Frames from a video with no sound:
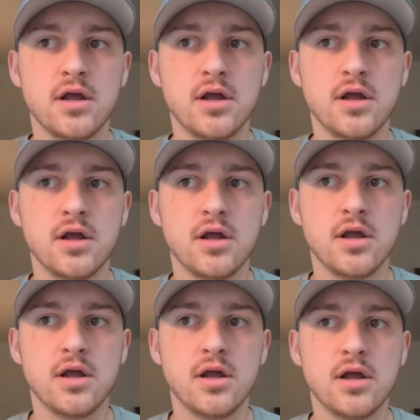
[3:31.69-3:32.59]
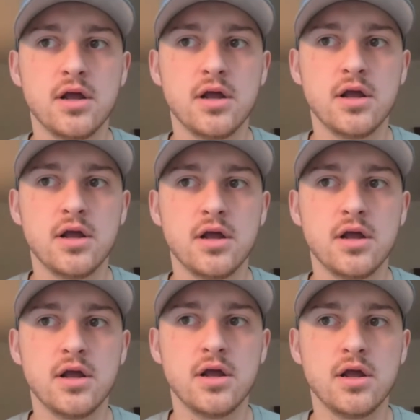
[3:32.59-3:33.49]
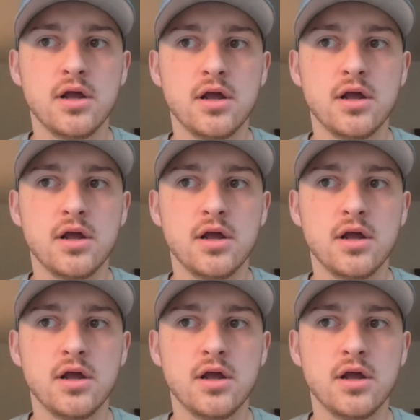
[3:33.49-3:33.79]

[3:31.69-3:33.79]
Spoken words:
Since Jerry Jeudy's come back, Courtland